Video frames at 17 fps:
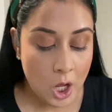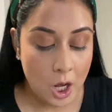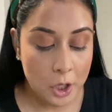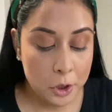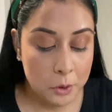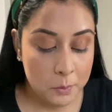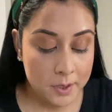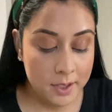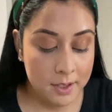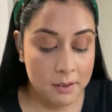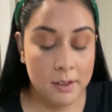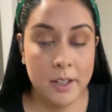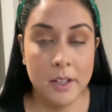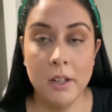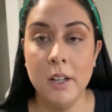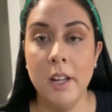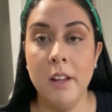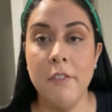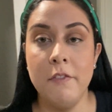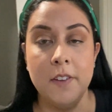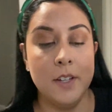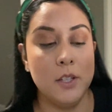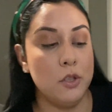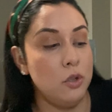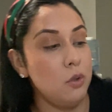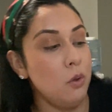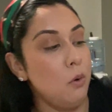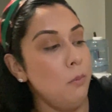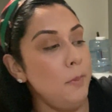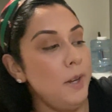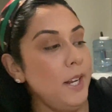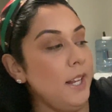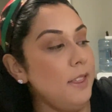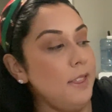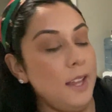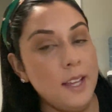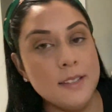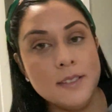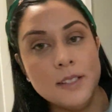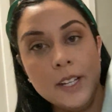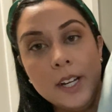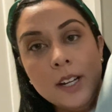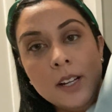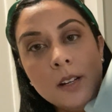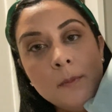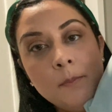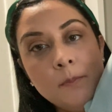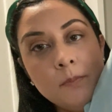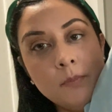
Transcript: You can literally fit so many things in here.